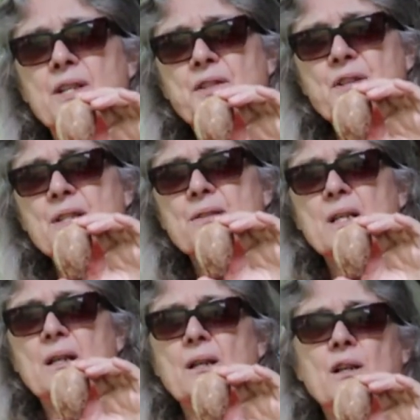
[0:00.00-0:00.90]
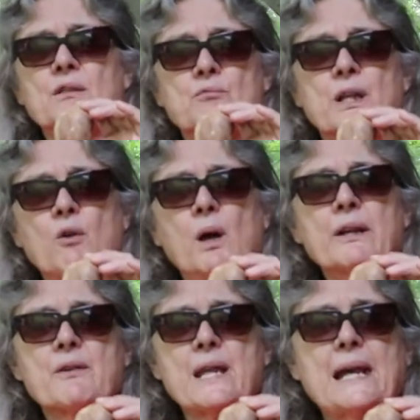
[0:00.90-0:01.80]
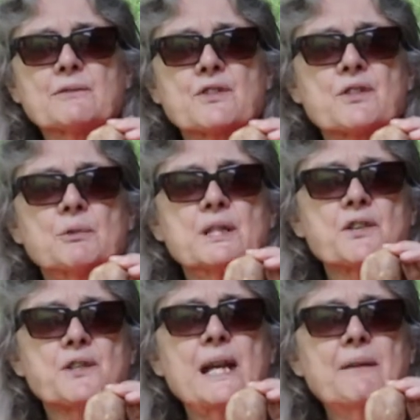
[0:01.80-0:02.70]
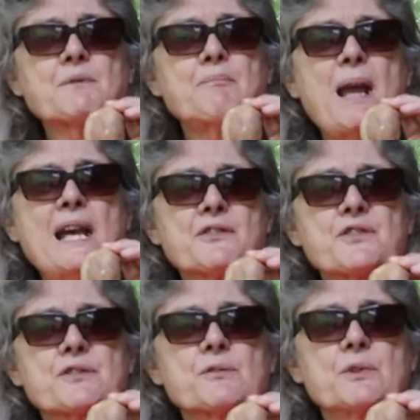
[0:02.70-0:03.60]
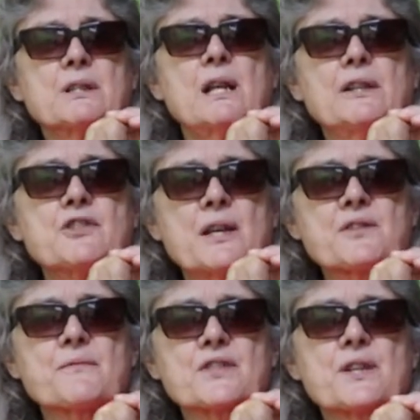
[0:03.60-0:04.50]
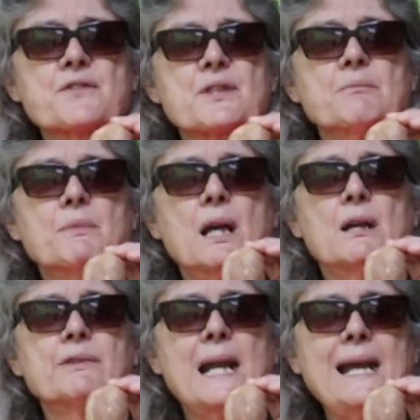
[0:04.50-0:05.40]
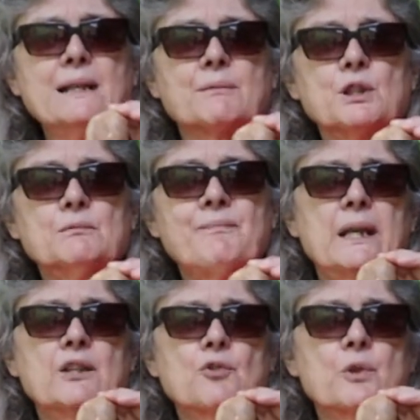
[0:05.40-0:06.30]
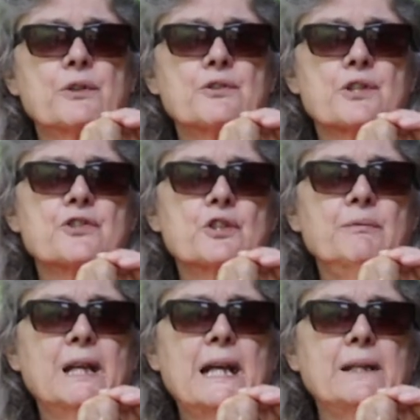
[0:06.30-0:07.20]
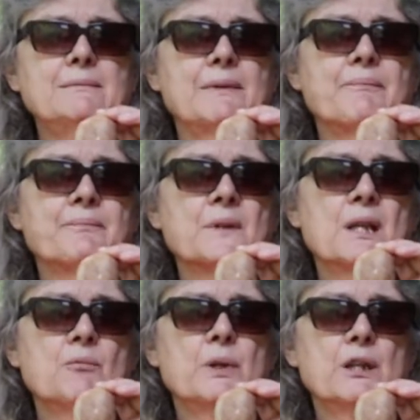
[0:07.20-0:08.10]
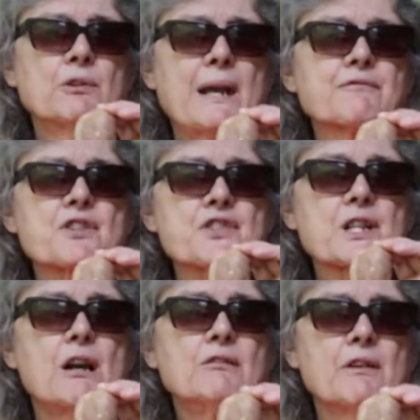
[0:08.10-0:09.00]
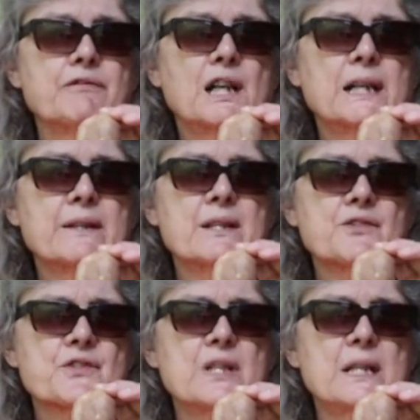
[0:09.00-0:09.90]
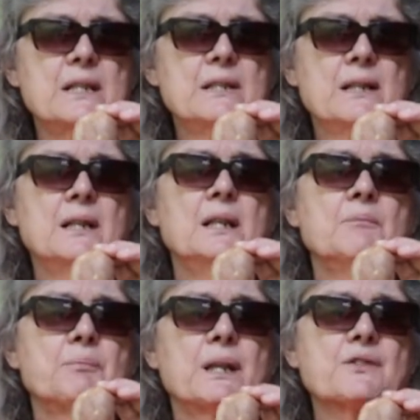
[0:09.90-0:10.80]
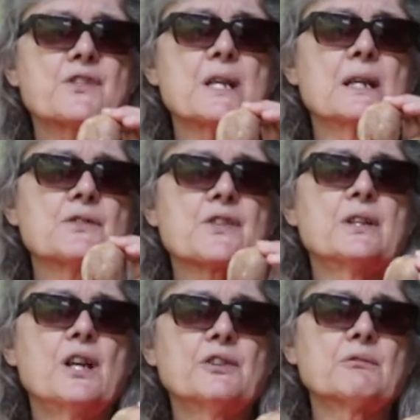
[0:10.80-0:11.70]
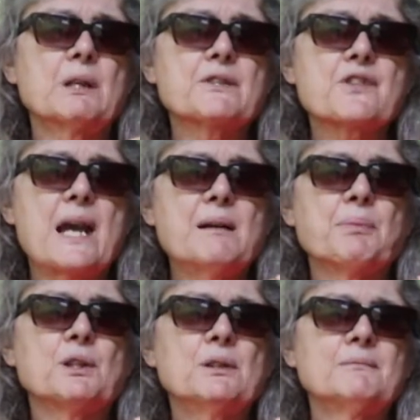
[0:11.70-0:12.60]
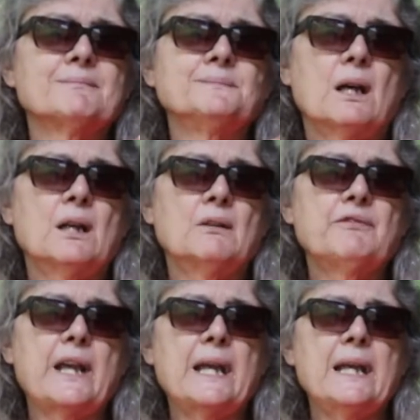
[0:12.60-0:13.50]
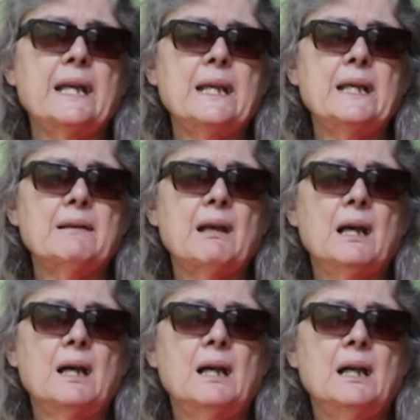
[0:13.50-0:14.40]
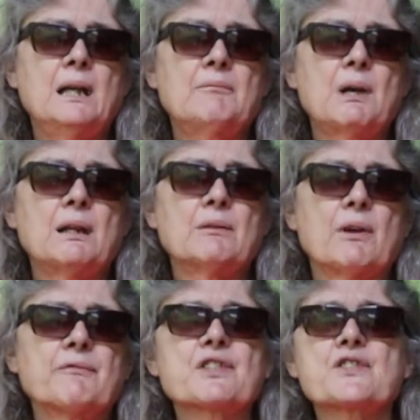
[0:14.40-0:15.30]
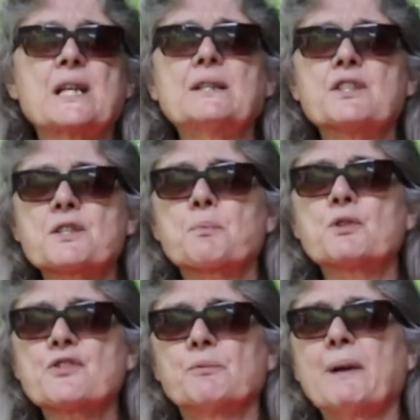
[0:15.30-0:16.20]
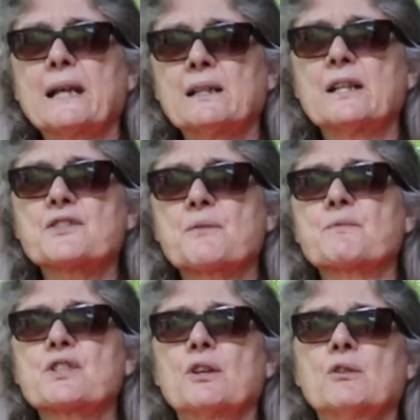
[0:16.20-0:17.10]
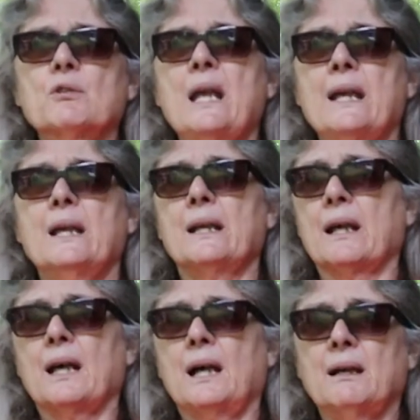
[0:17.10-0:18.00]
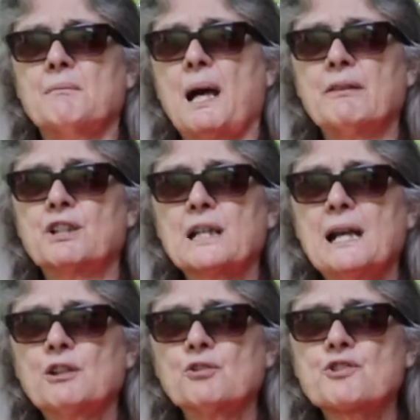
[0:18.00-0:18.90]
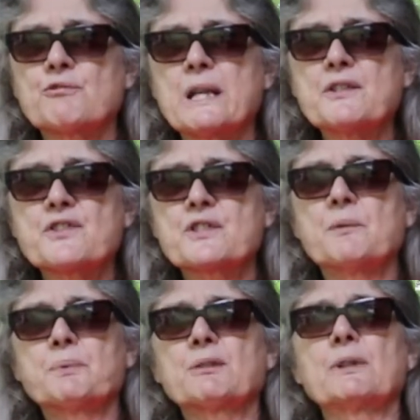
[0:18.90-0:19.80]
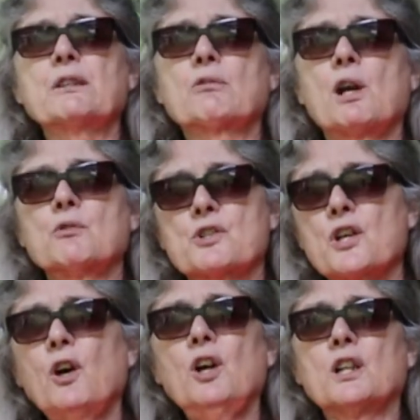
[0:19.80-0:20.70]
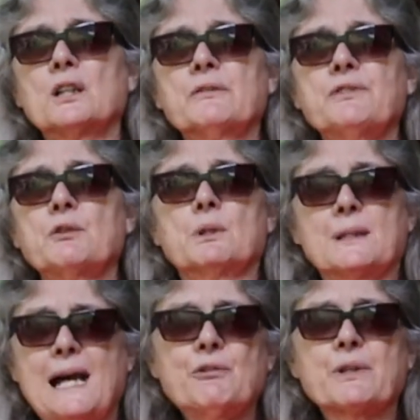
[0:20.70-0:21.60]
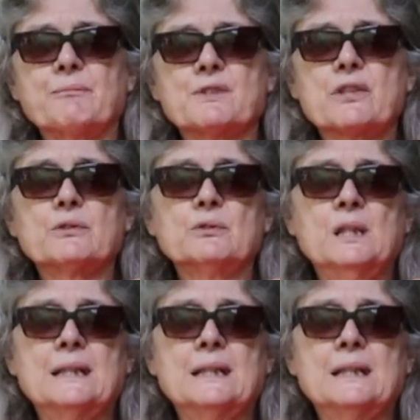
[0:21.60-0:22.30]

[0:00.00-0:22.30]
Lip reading: doesn't require that. So it doesn't have to pass through the digestive system of an animal in order to germinate. We don't have to scarify this seed, but it's another example of a seed dispersal mechanism. So avocado trees typically grow tall if you allow them to.